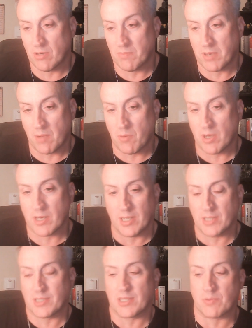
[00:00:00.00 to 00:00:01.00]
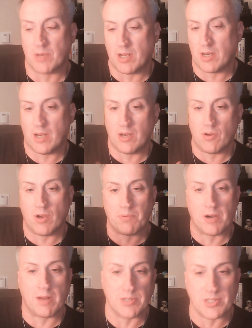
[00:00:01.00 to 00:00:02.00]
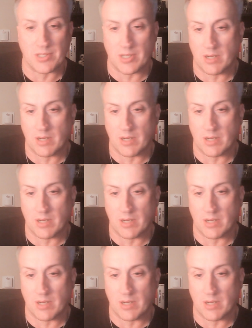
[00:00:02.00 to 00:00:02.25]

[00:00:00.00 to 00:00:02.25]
But I wanted to get this one out. I know I promised that